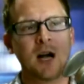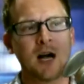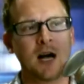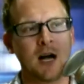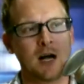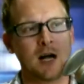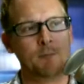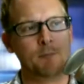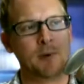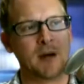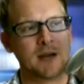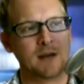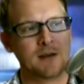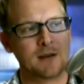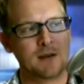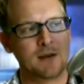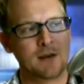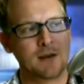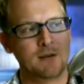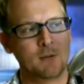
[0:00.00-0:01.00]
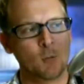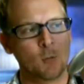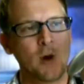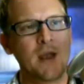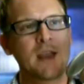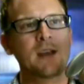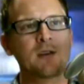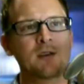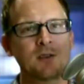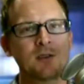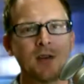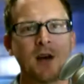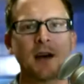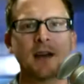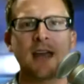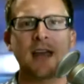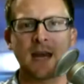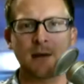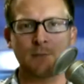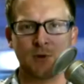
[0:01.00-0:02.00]
Uh, but uh, when an, a
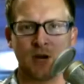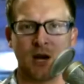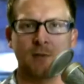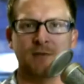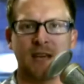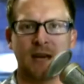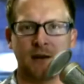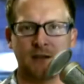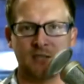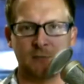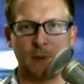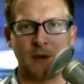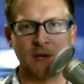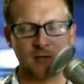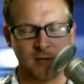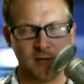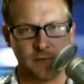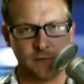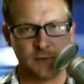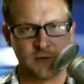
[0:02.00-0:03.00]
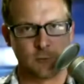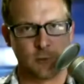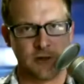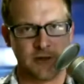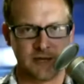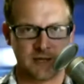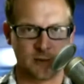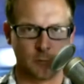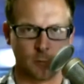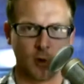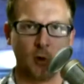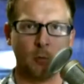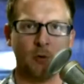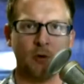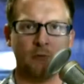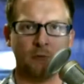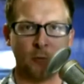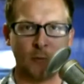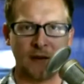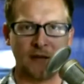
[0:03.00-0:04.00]
game comes out, especially if it's one that's
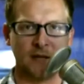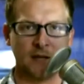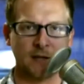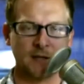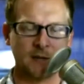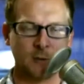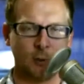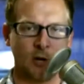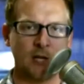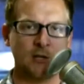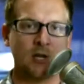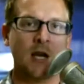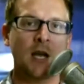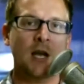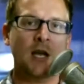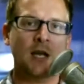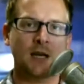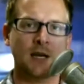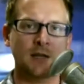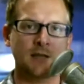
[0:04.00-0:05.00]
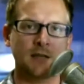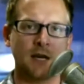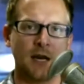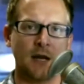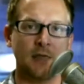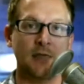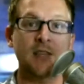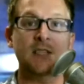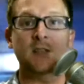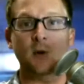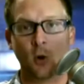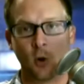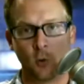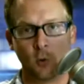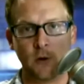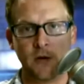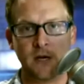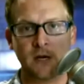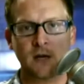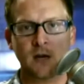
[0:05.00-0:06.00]
appropriate for my kids to watch, because uh, this
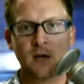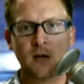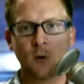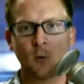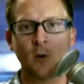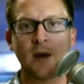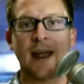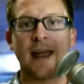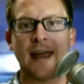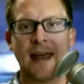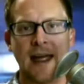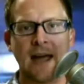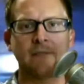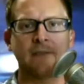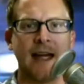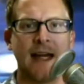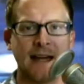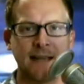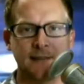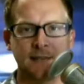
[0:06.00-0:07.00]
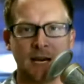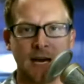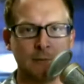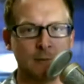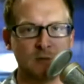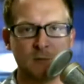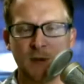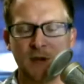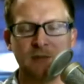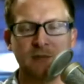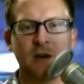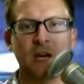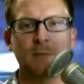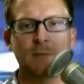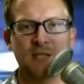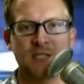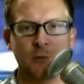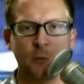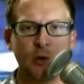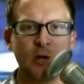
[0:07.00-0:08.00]
whole week when I have had time, has been a very
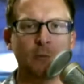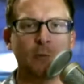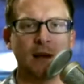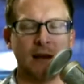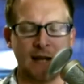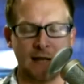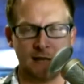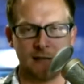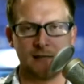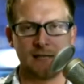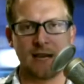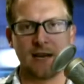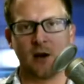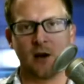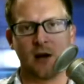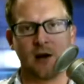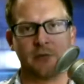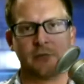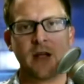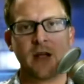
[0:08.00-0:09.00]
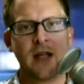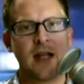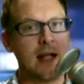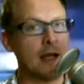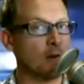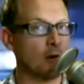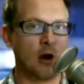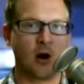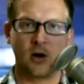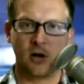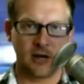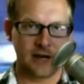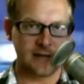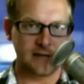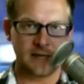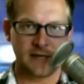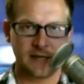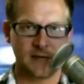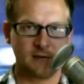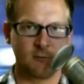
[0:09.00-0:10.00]
busy week, but I had a day off, and all I
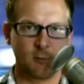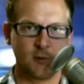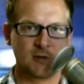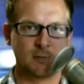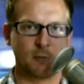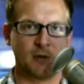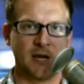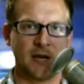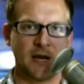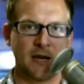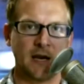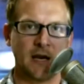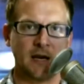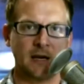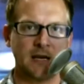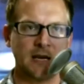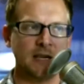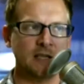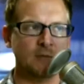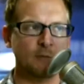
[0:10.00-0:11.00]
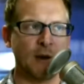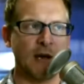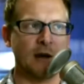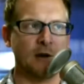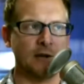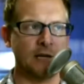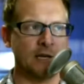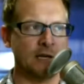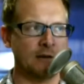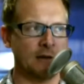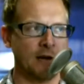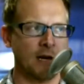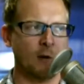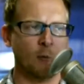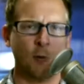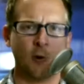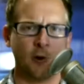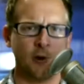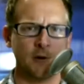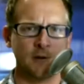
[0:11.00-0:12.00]
did was play uh, King's Bounty uh,
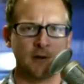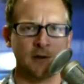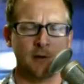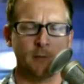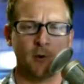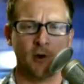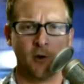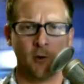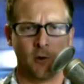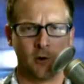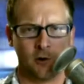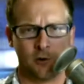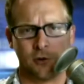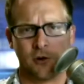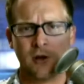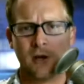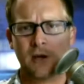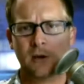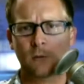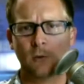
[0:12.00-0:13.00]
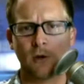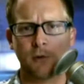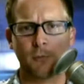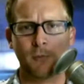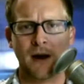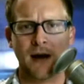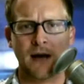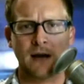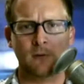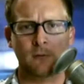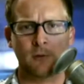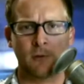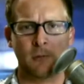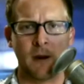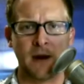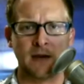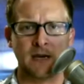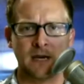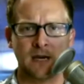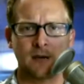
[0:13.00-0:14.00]
Warriors of the North with my with
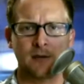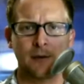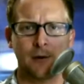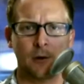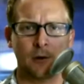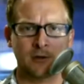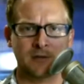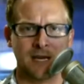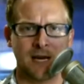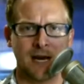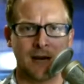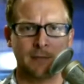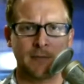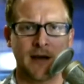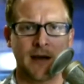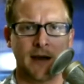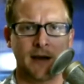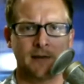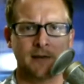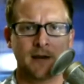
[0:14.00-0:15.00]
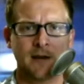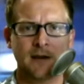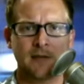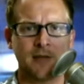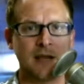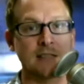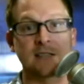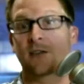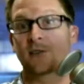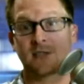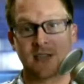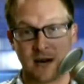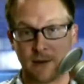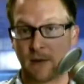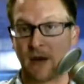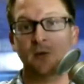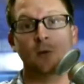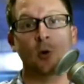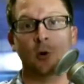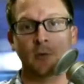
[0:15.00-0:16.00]
my kid the whole time, and that's all time
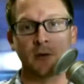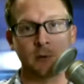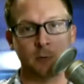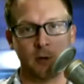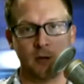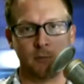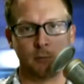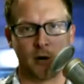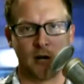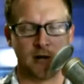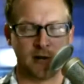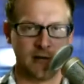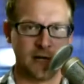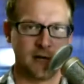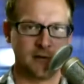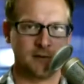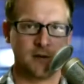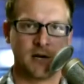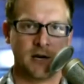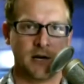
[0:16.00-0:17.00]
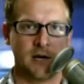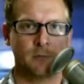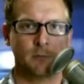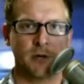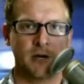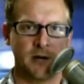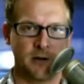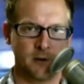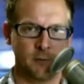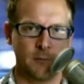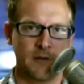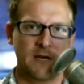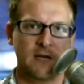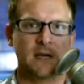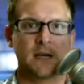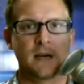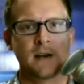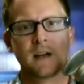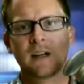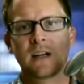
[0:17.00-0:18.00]
I normally would have probably gotten caught up on other
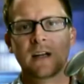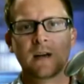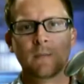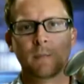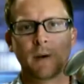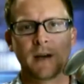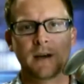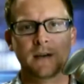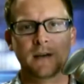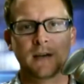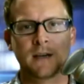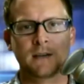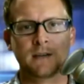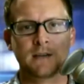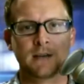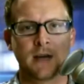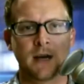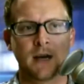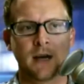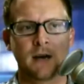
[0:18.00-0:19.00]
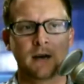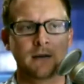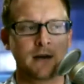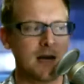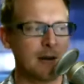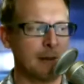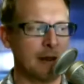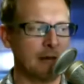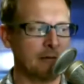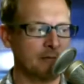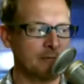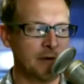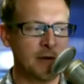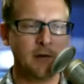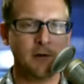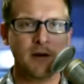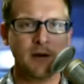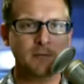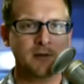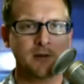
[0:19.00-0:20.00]
media. But it's uh, yeah, man,
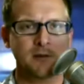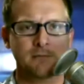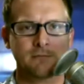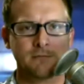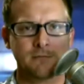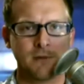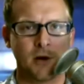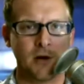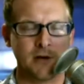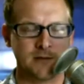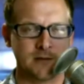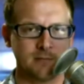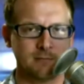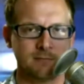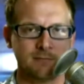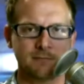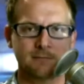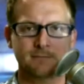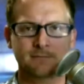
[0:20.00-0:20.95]
video games are awesome.